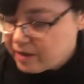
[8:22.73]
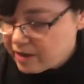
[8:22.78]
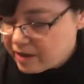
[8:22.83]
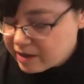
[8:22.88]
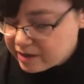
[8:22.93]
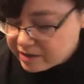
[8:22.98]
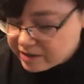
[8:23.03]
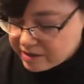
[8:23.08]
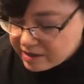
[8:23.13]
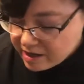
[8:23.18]

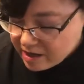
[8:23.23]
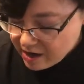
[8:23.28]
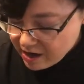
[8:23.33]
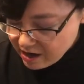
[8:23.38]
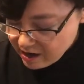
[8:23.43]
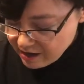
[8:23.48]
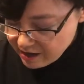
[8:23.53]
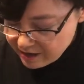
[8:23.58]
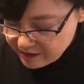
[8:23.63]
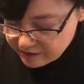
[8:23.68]
yeah,
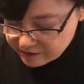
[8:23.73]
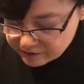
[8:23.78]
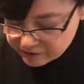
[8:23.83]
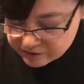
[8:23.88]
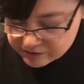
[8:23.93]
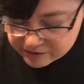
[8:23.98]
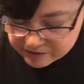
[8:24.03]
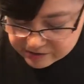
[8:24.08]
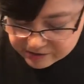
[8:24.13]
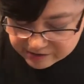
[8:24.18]
and
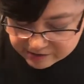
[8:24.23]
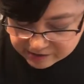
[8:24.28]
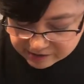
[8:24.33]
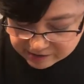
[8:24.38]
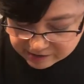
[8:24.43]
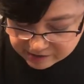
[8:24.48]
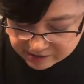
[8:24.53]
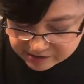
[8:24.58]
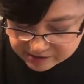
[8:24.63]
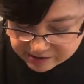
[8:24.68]

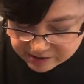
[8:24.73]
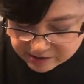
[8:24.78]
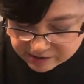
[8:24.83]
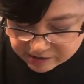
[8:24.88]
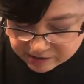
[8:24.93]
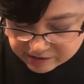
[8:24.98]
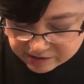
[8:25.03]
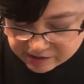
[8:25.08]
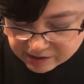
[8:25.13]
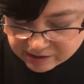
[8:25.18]
this thing
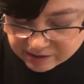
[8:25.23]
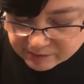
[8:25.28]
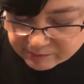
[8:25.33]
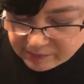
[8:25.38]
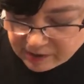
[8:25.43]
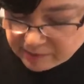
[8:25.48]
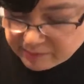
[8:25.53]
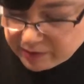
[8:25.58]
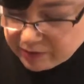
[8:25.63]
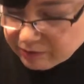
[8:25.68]
looks like it
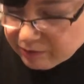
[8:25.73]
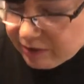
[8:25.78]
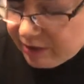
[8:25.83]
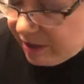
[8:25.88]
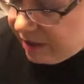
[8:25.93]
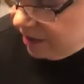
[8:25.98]
might be ready